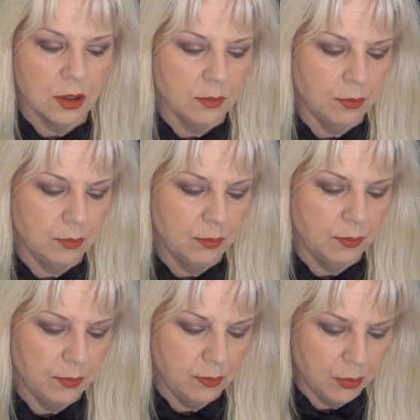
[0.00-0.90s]
I
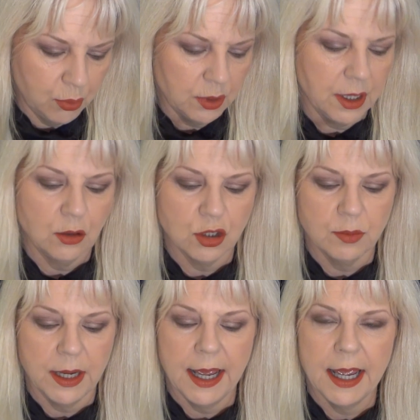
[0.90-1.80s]
put that onto
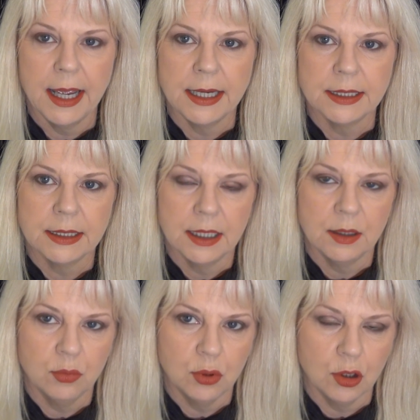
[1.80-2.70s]
my hand and then
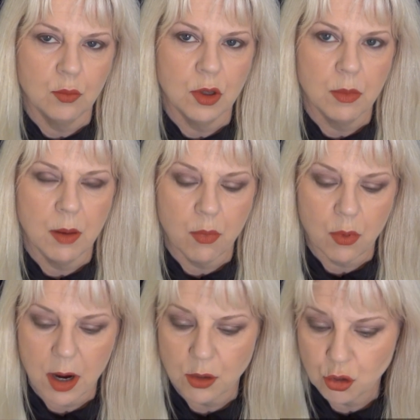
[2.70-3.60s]
put it on with my
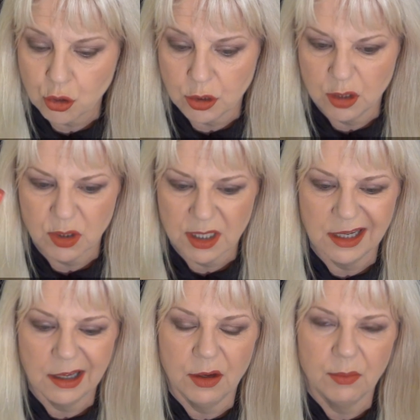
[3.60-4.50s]
brush. Don't want
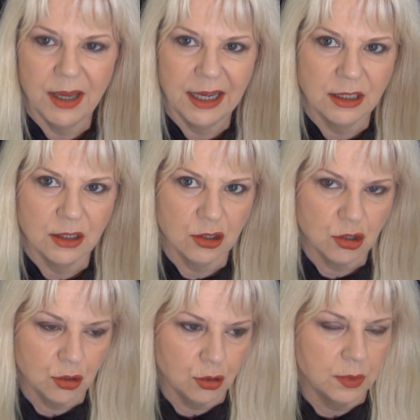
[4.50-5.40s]
that going back into the
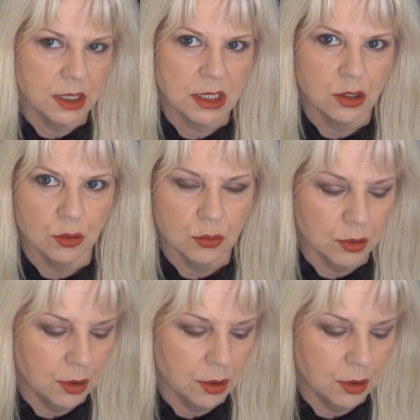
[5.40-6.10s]
tube, it's not good.